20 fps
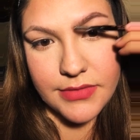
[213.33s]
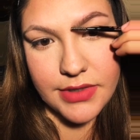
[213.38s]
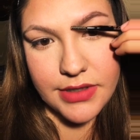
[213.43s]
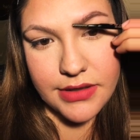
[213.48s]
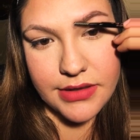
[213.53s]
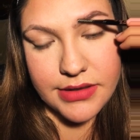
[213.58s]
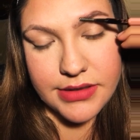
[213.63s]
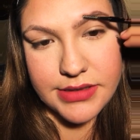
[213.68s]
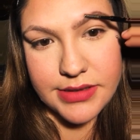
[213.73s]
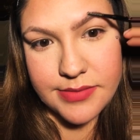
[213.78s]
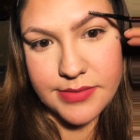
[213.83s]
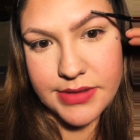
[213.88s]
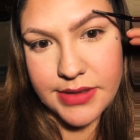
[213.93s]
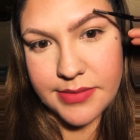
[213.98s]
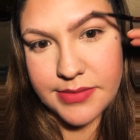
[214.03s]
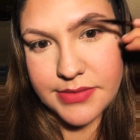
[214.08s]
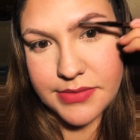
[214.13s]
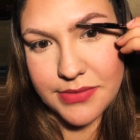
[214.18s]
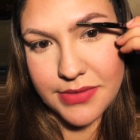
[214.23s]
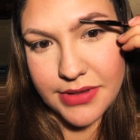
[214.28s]
I
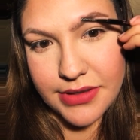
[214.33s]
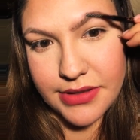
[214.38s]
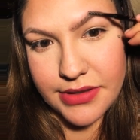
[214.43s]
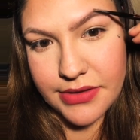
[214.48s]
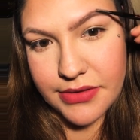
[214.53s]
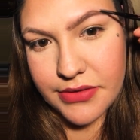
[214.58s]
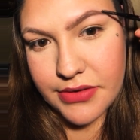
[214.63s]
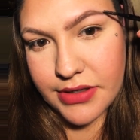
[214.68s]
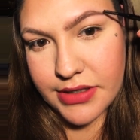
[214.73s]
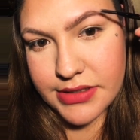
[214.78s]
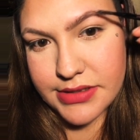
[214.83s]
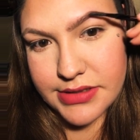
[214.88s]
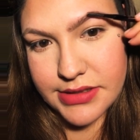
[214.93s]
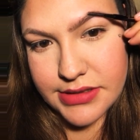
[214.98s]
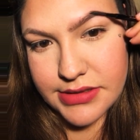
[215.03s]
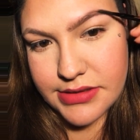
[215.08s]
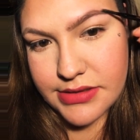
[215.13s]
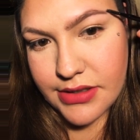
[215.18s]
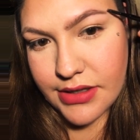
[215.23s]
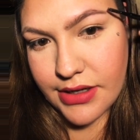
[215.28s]
sometimes run it across
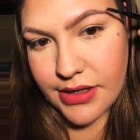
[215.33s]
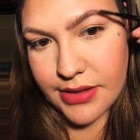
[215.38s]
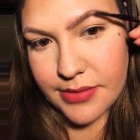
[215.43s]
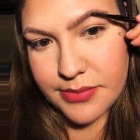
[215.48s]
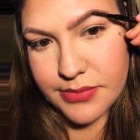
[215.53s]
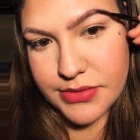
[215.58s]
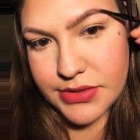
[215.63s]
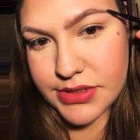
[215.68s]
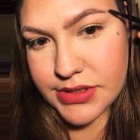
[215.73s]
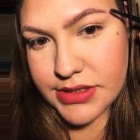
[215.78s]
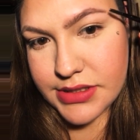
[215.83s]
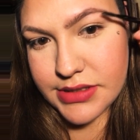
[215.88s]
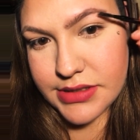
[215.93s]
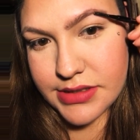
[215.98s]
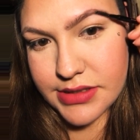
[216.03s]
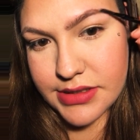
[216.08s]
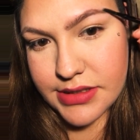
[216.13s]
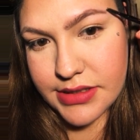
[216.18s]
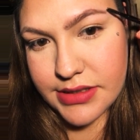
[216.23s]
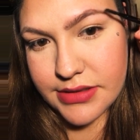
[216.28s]
the top just
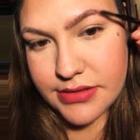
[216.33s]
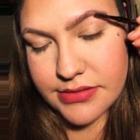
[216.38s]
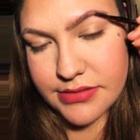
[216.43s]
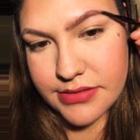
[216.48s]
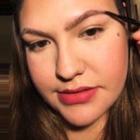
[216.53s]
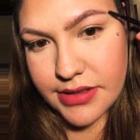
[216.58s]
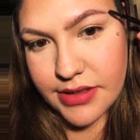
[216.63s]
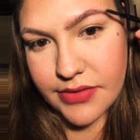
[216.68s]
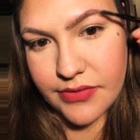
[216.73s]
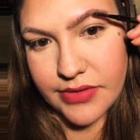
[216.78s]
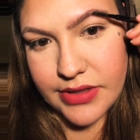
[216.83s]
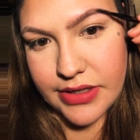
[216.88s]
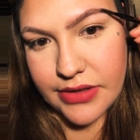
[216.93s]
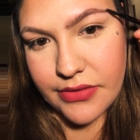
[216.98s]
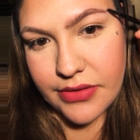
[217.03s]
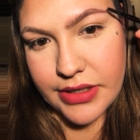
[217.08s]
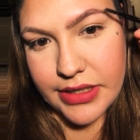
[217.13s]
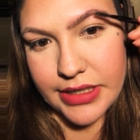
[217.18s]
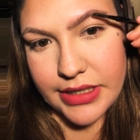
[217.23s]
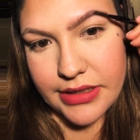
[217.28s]
to even
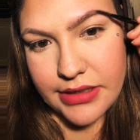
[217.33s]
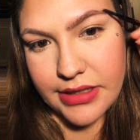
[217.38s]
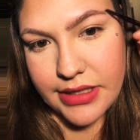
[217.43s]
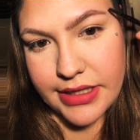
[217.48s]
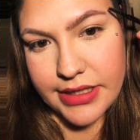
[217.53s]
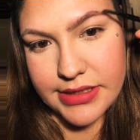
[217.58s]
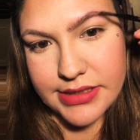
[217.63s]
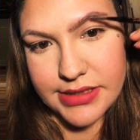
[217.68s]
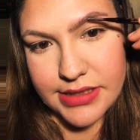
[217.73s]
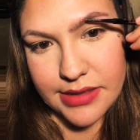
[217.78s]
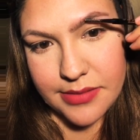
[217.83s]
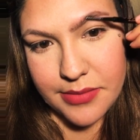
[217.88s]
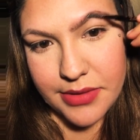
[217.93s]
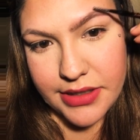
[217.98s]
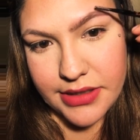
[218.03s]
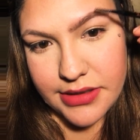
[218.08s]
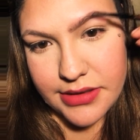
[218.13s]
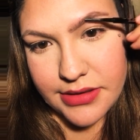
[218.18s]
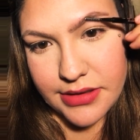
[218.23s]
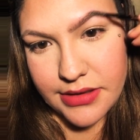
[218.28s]
out any lines that I
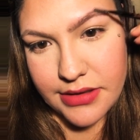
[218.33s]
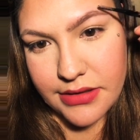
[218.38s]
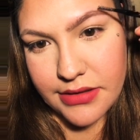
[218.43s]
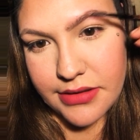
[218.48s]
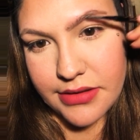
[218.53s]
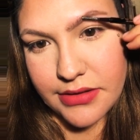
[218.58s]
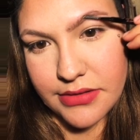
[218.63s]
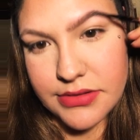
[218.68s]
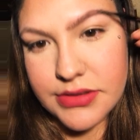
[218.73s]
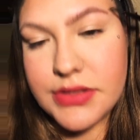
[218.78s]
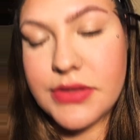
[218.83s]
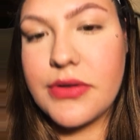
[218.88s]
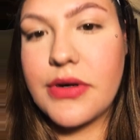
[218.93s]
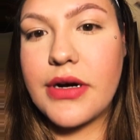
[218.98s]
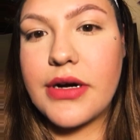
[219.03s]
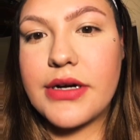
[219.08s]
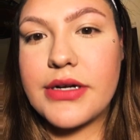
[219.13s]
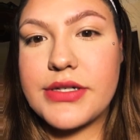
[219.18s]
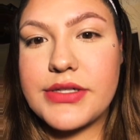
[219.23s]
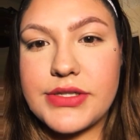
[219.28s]
might have done a little too
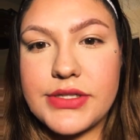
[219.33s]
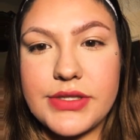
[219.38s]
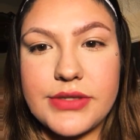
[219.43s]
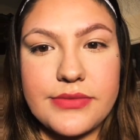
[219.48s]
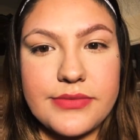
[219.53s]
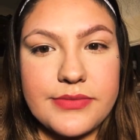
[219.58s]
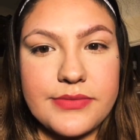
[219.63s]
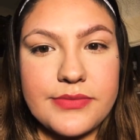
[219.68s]
harsh.